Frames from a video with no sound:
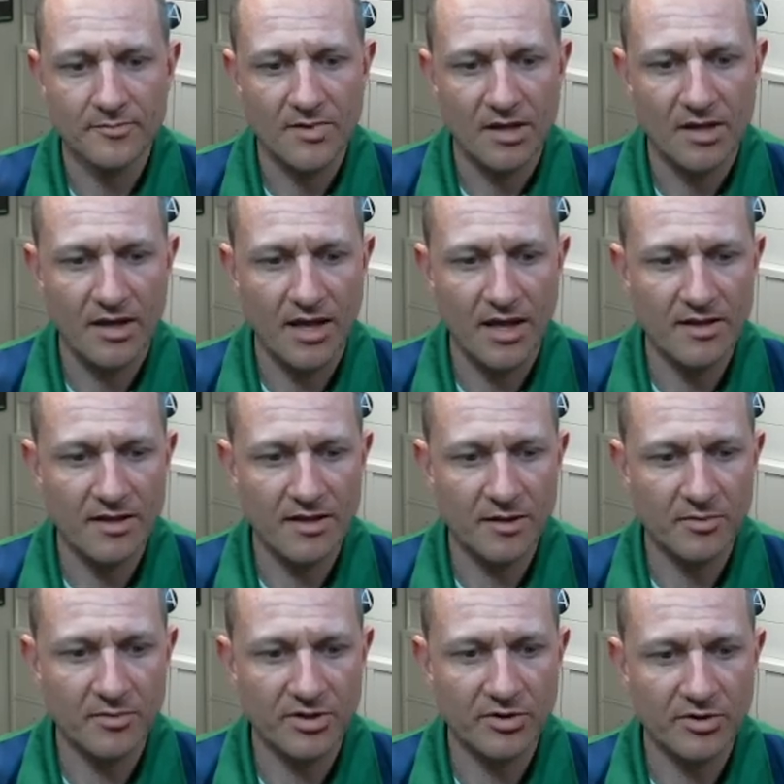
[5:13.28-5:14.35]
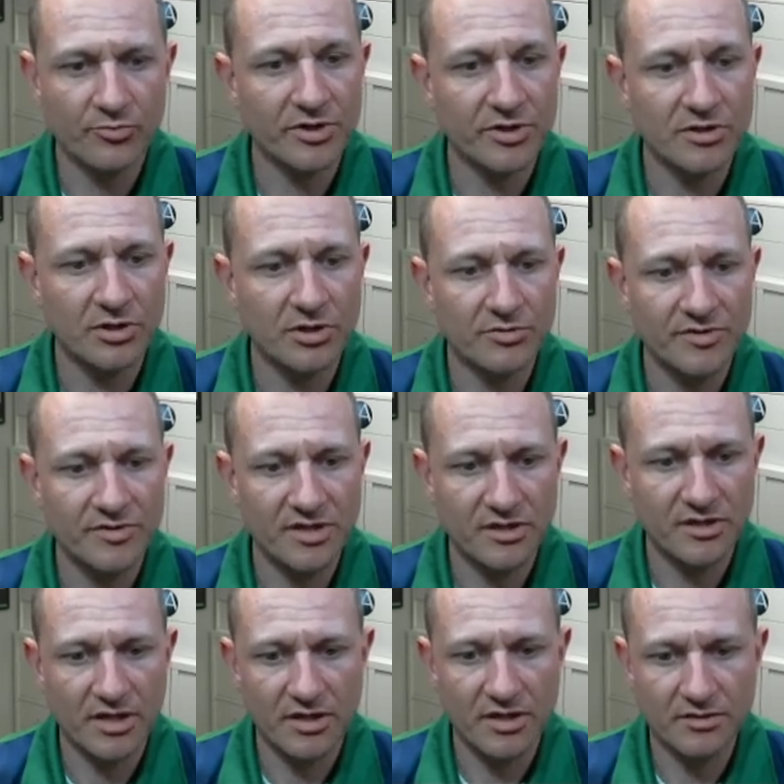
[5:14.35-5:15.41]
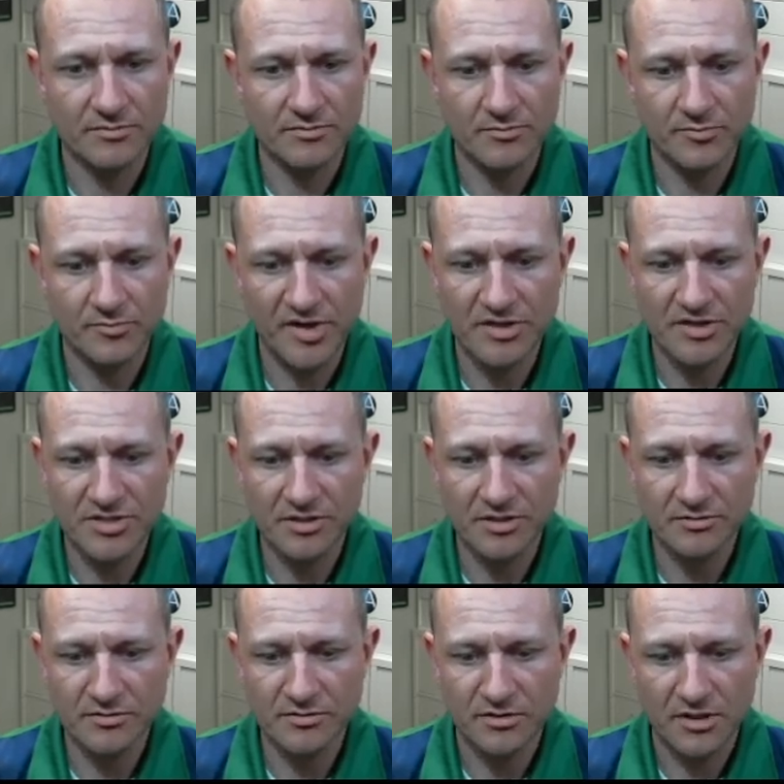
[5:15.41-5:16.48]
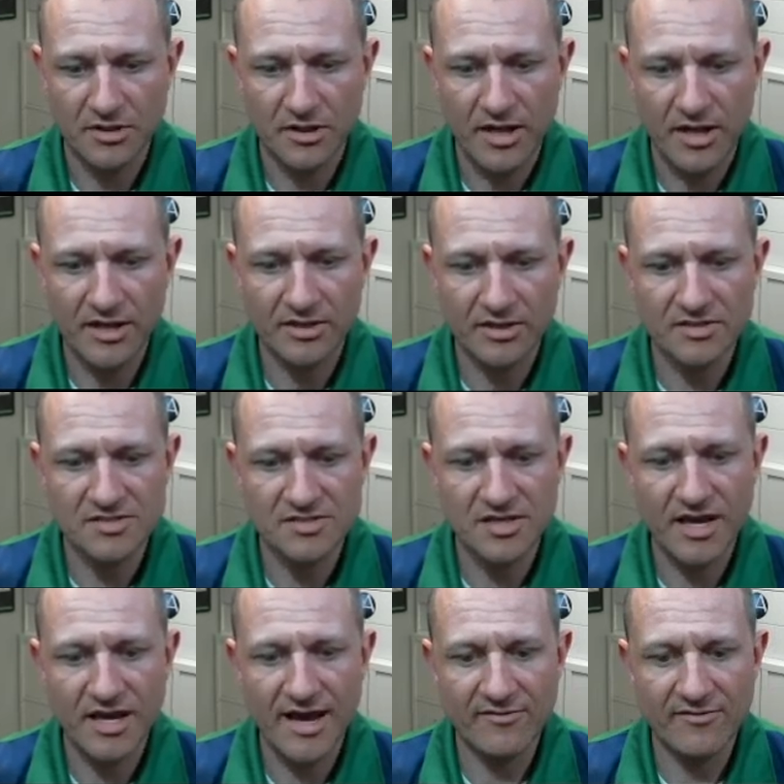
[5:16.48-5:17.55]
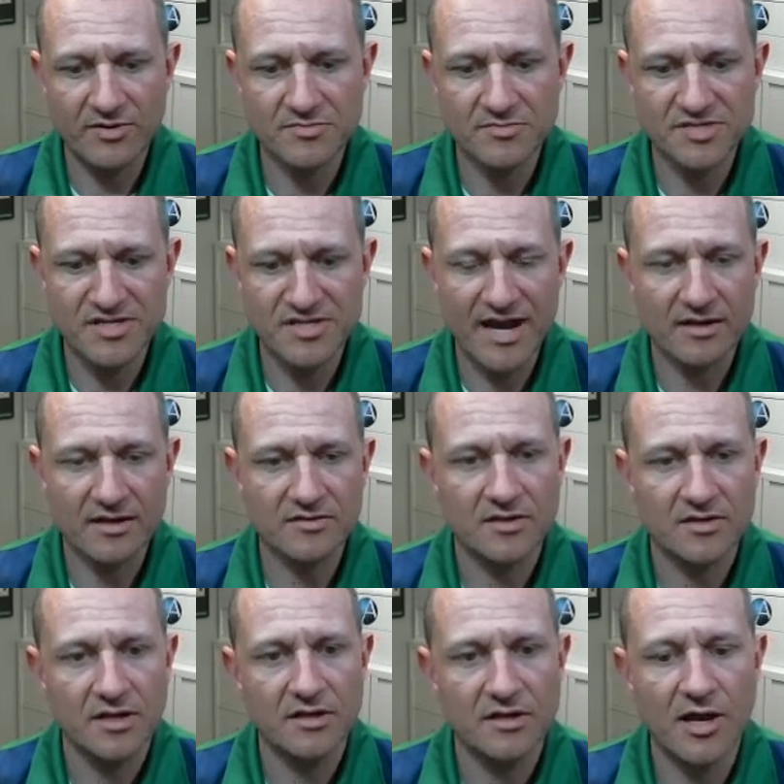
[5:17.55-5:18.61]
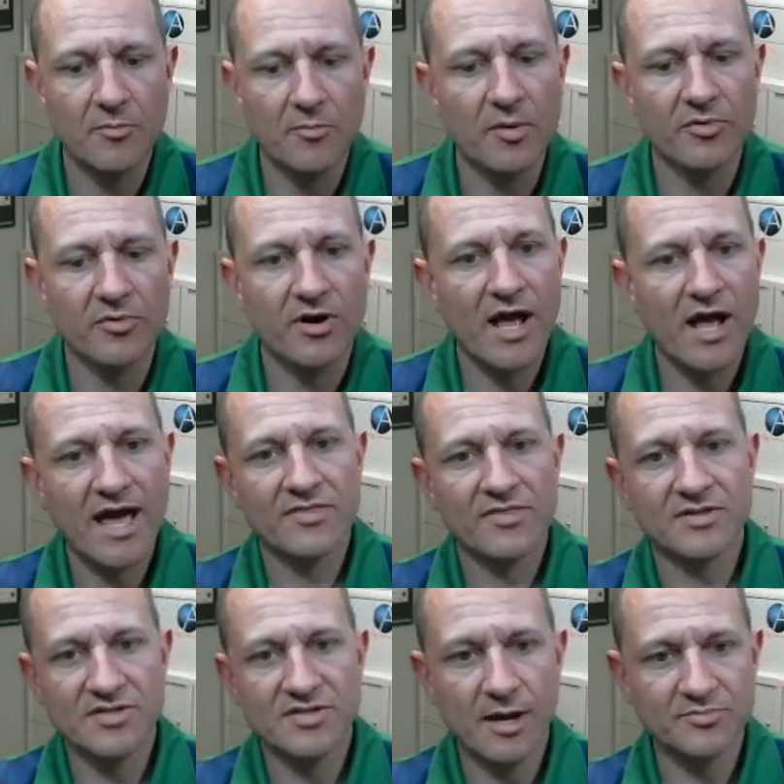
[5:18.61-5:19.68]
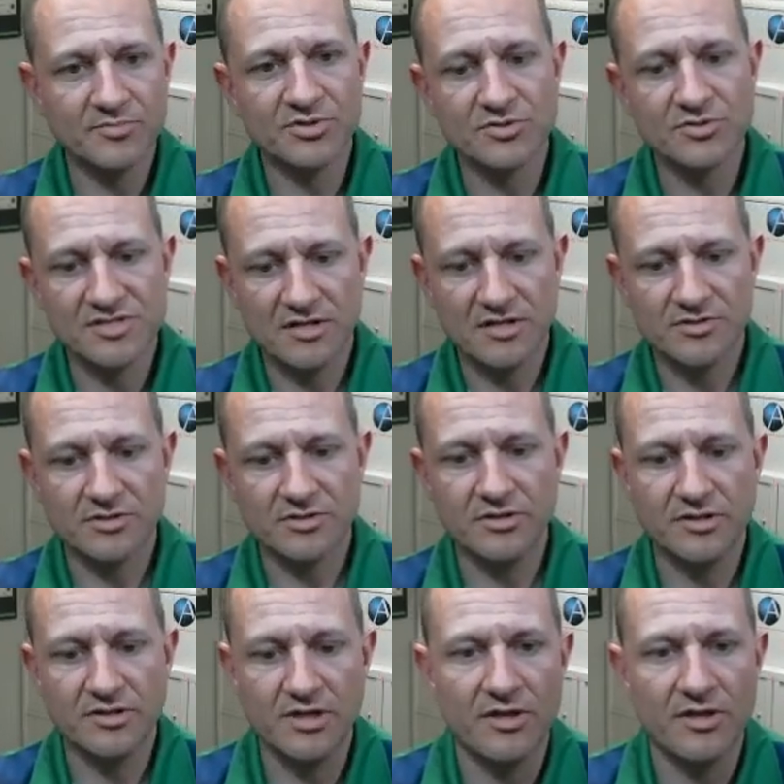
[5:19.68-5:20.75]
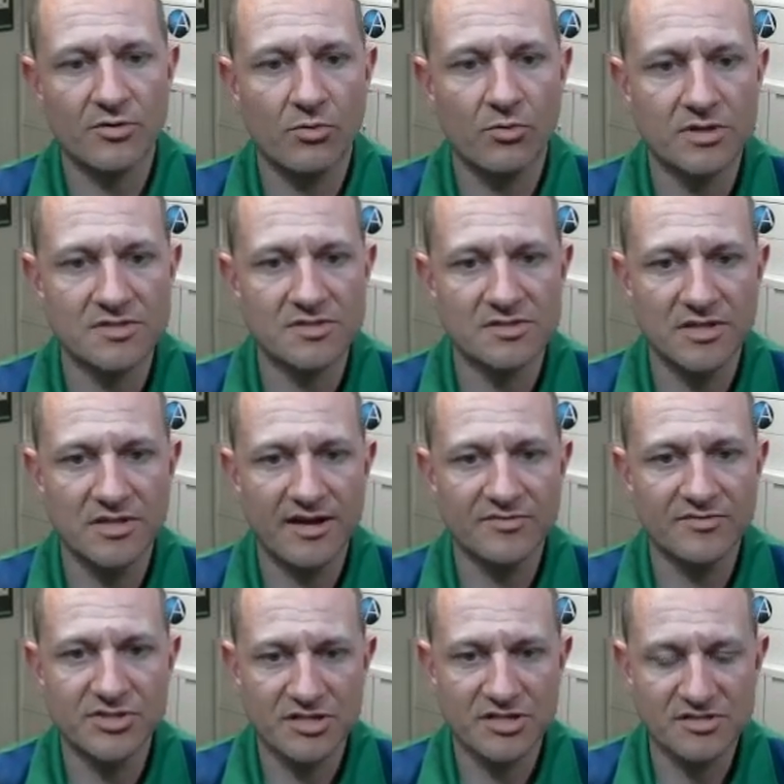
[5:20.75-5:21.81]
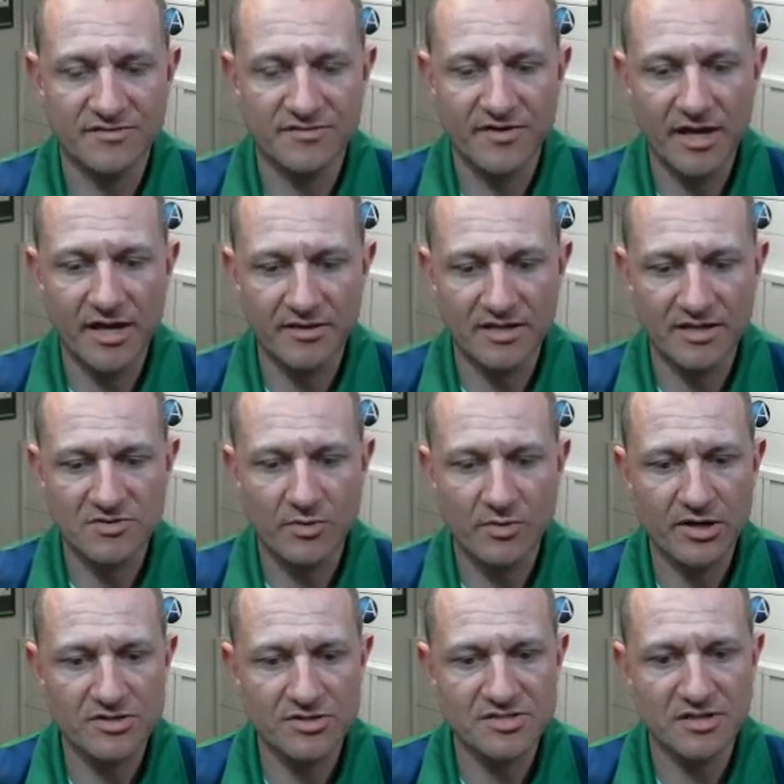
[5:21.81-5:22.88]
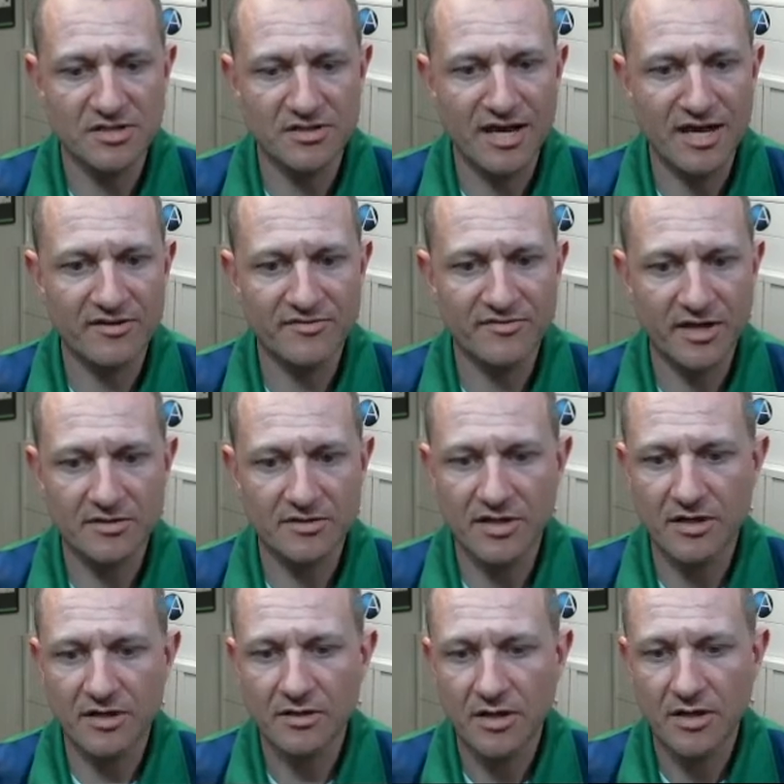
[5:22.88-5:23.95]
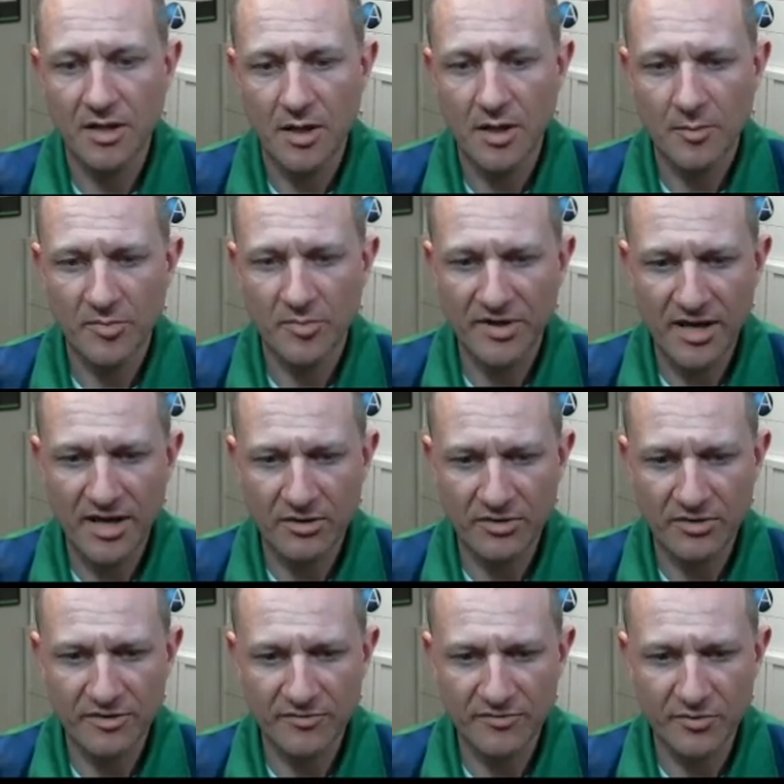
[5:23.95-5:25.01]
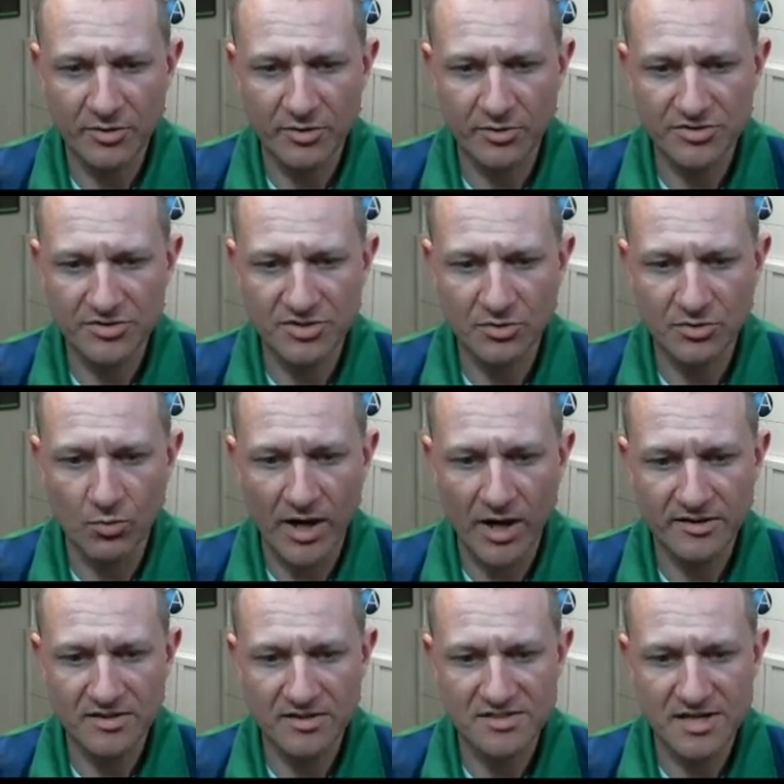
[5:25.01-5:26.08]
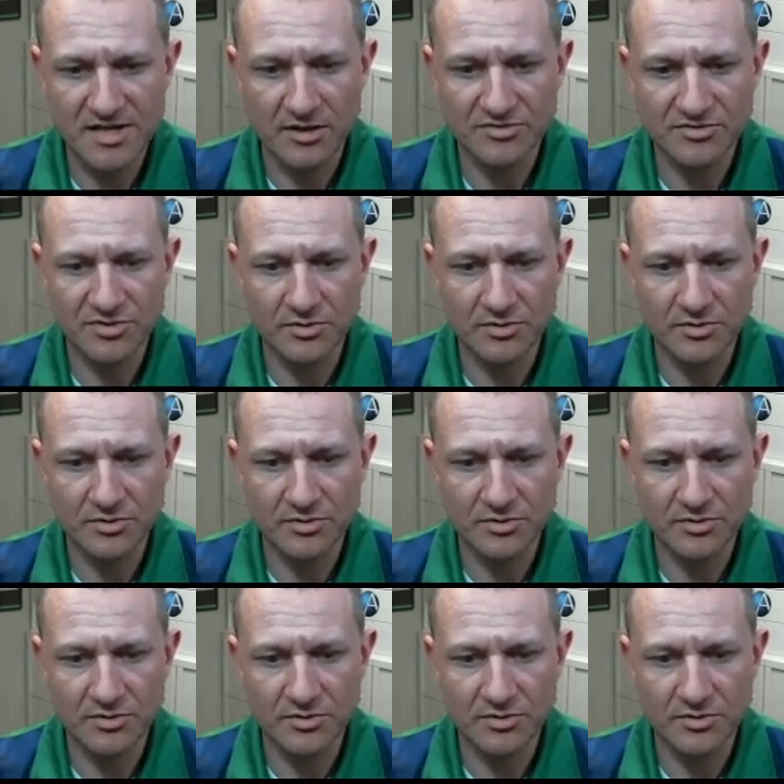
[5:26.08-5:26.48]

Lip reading: And then I'm going to reload the page here. And you can see I have them stacked. Now remember, I had the top 2 centered and the other ones left justified, and that's why you're seeing that effect there. But now if we were to widen this out to an